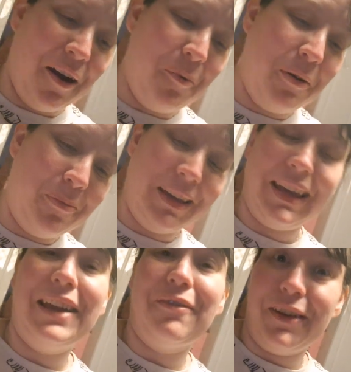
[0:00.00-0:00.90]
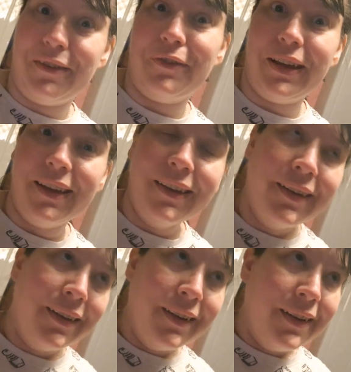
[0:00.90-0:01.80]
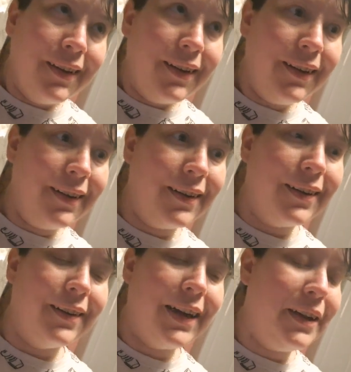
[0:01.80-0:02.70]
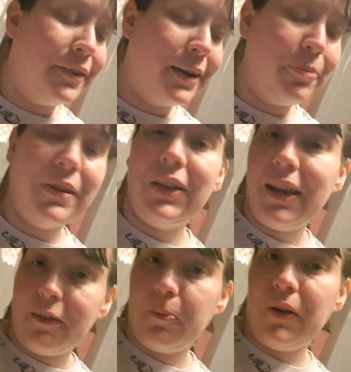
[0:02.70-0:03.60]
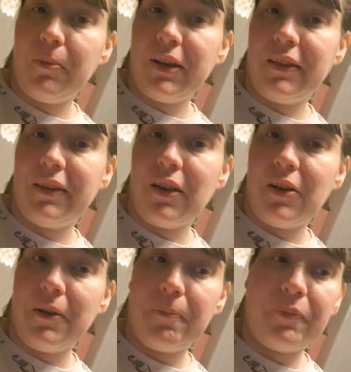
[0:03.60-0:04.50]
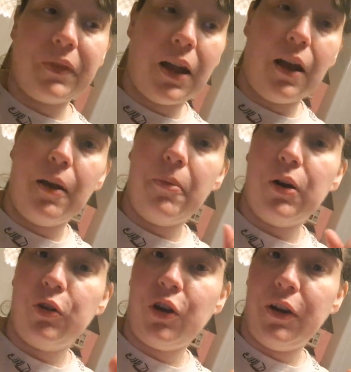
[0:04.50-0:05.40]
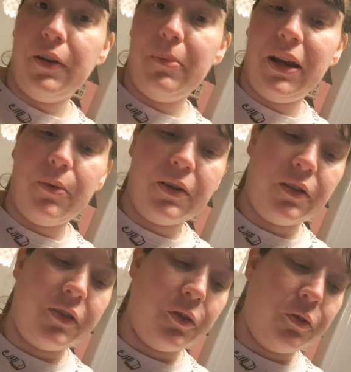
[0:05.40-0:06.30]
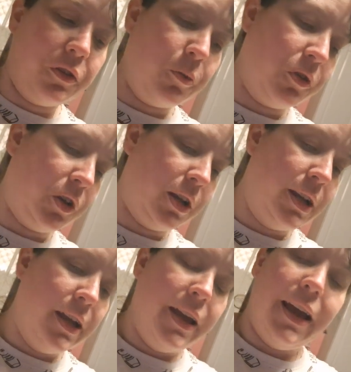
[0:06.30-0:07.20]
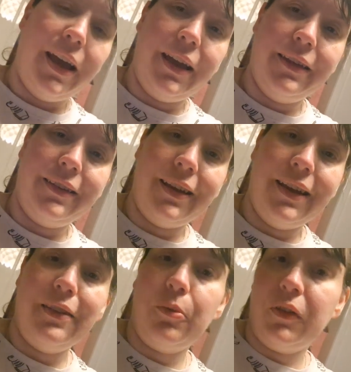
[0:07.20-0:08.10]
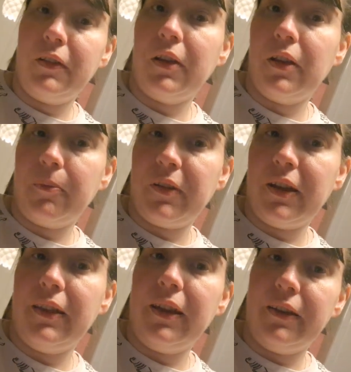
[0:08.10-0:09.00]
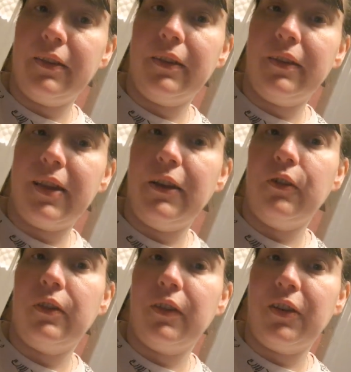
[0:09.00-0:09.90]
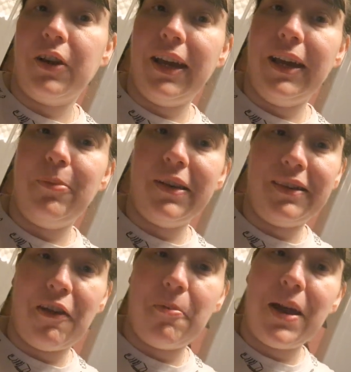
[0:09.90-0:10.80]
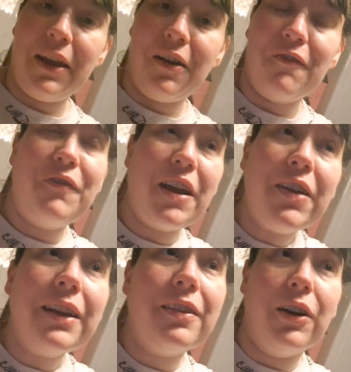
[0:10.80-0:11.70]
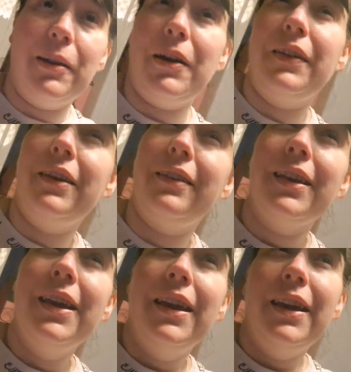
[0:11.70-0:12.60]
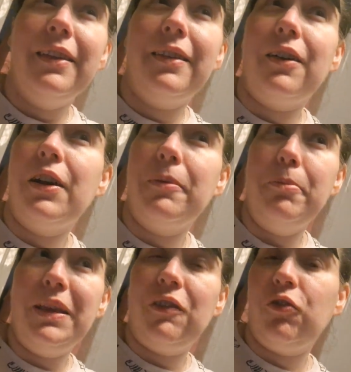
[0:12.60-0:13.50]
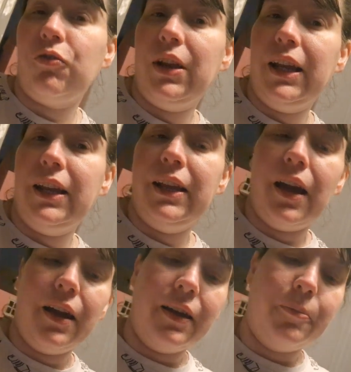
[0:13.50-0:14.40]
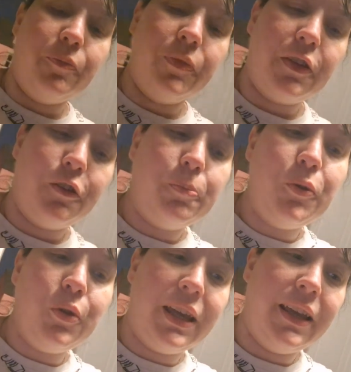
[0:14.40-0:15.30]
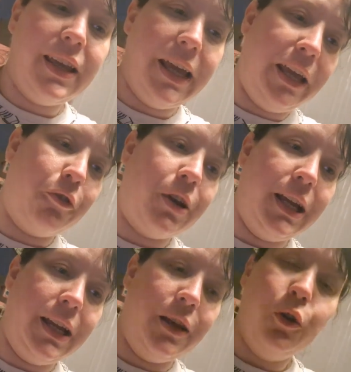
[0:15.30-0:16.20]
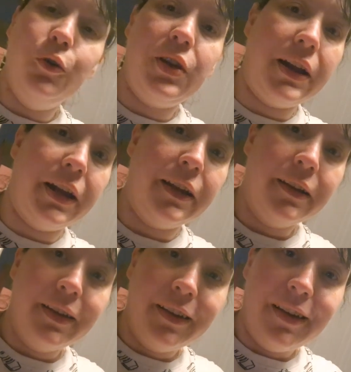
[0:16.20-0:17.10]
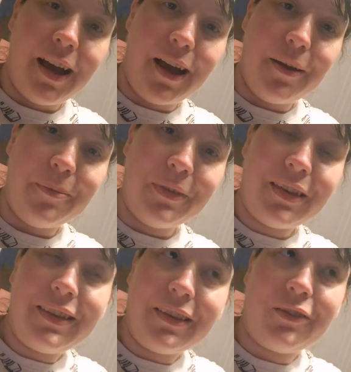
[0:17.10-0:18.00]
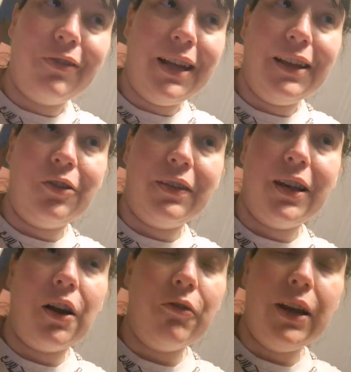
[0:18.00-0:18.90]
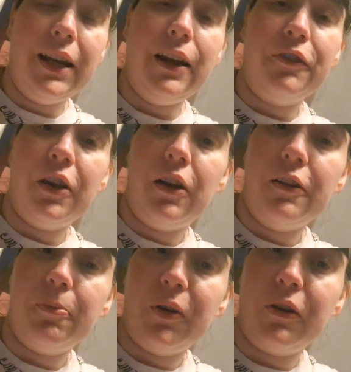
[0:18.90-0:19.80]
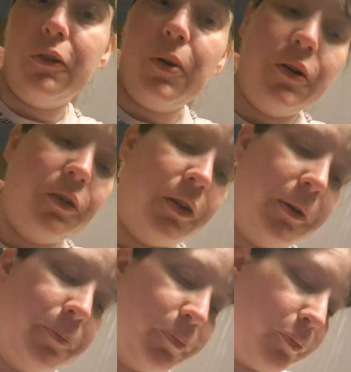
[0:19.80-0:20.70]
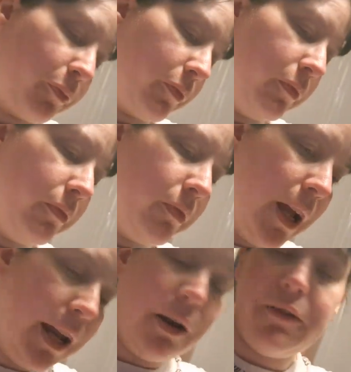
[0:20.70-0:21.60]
I will be getting rid of it. Oh, anyway, but the next book I'm going to start, um, I'll show you in a minute once I've done all this washing. And uh, is the one that turned up today, The London Seance Society by Sarah Penner. I'm very excited about this. It's a kind of mystery, um, spooky, eerie whodunit. Um, so it sounds really interesting. I really loved her last book as well. So anyway,